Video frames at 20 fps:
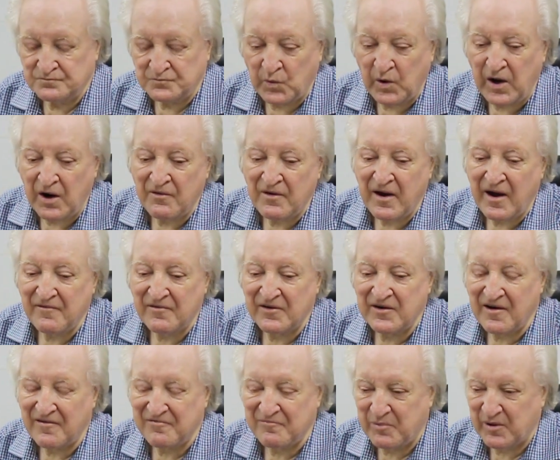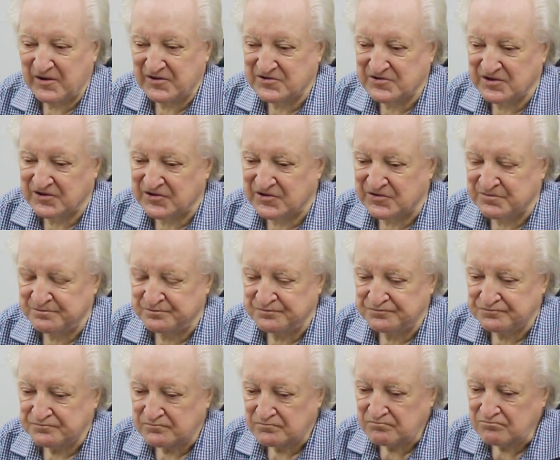We don't have enough pistons.
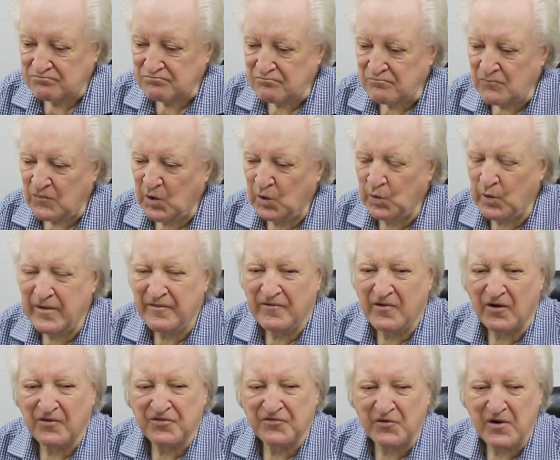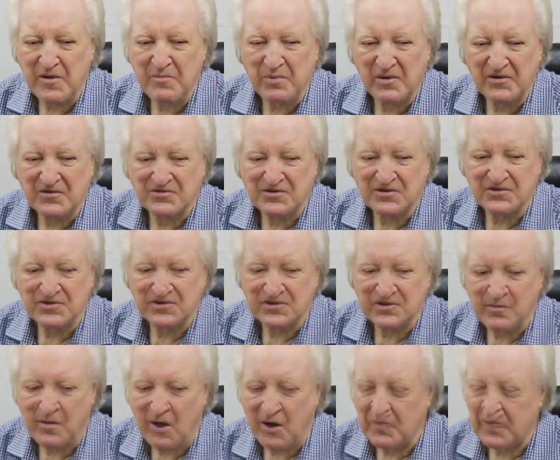We've got 3 pistons at
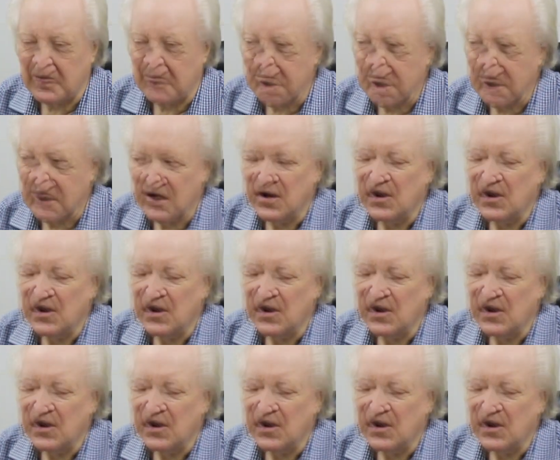the moment.